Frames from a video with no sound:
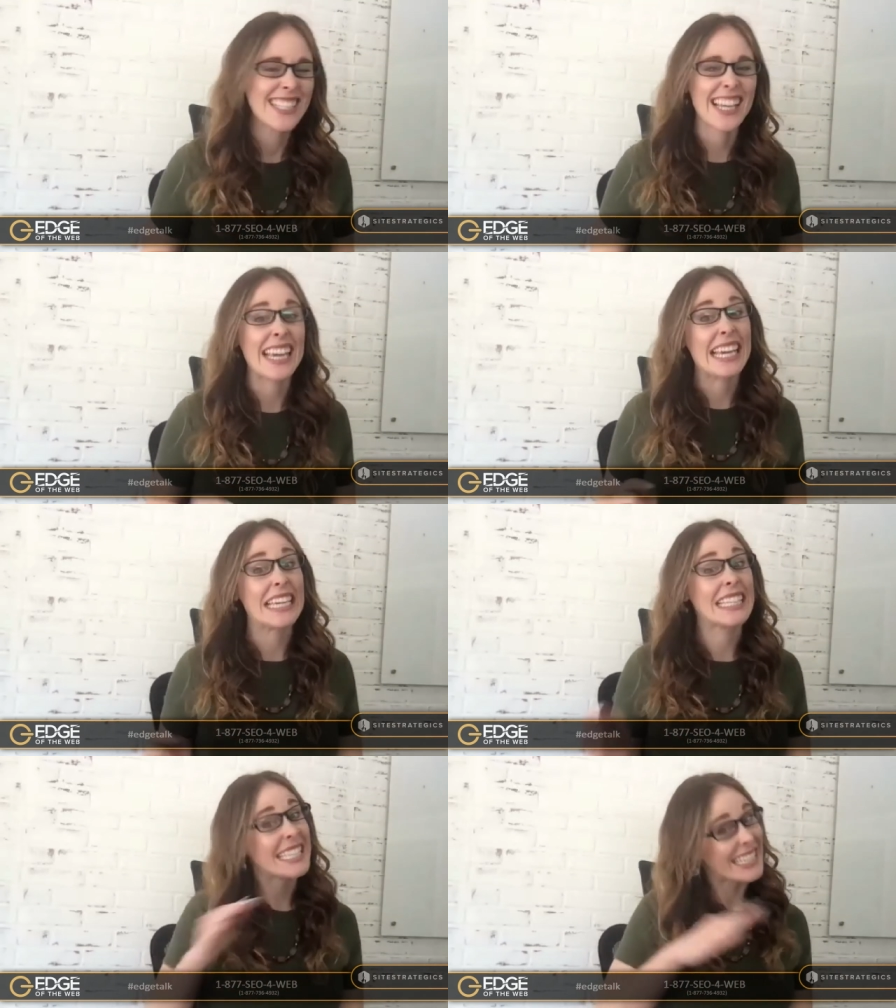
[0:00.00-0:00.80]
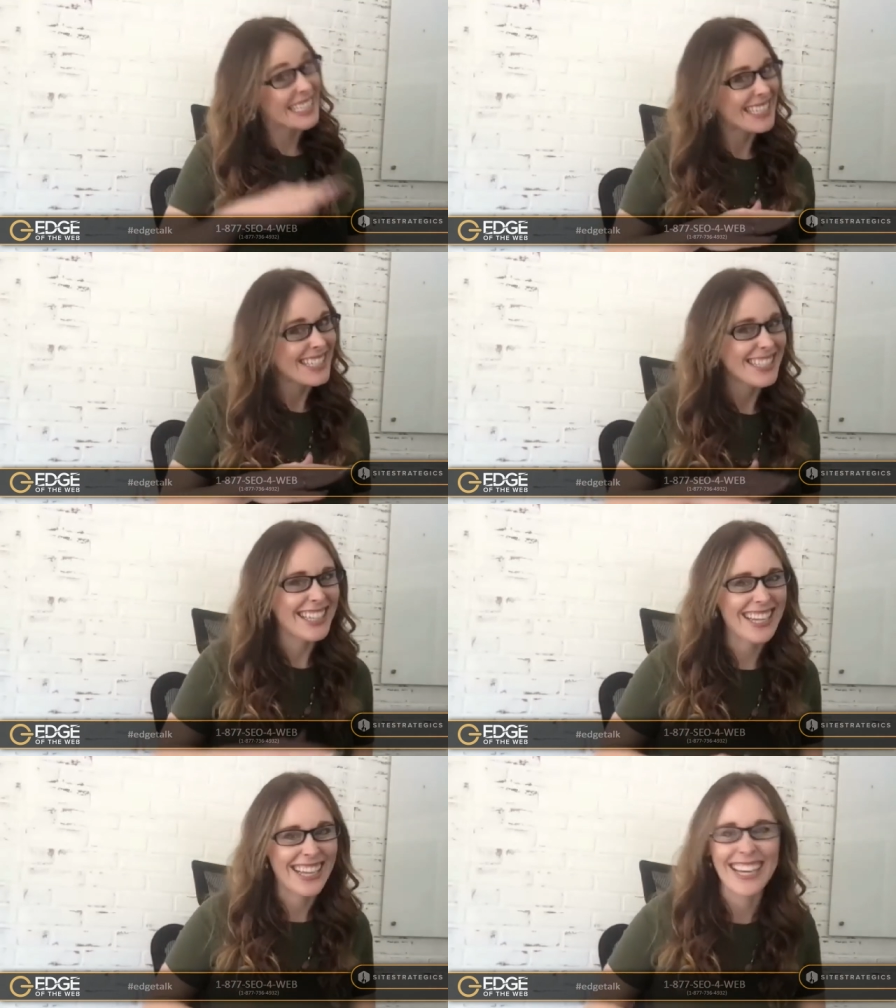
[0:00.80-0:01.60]
to say it.
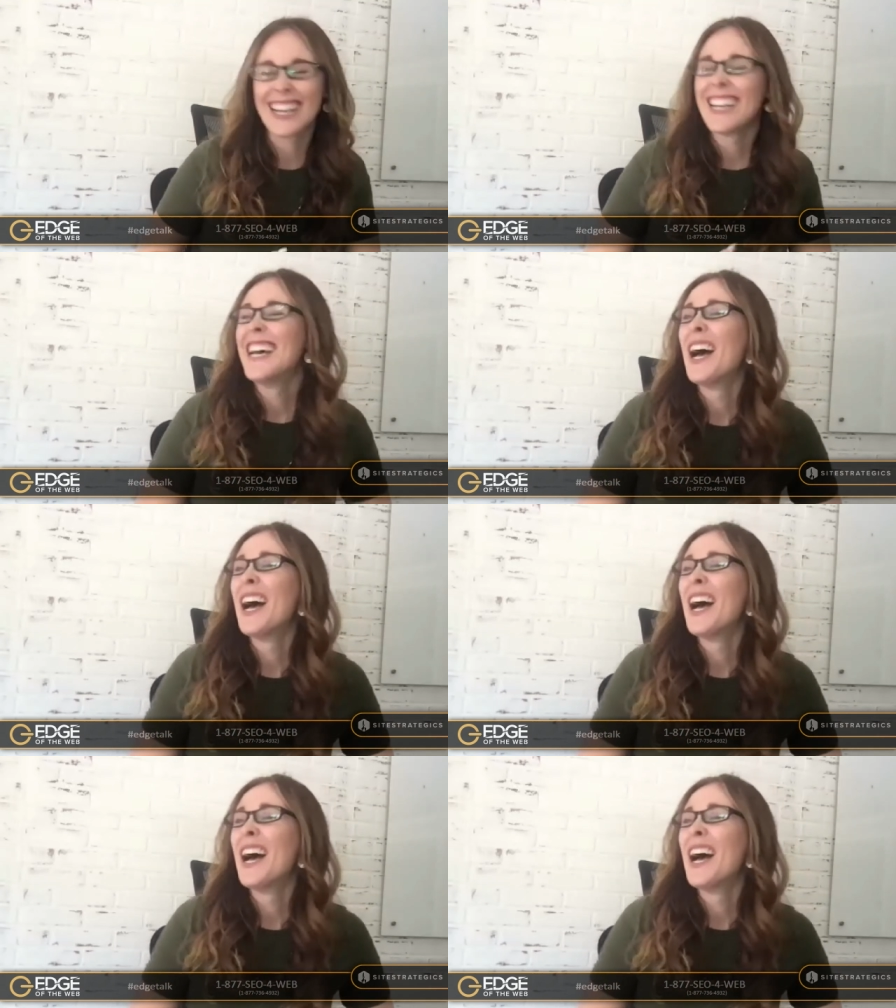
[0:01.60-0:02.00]
Da-da.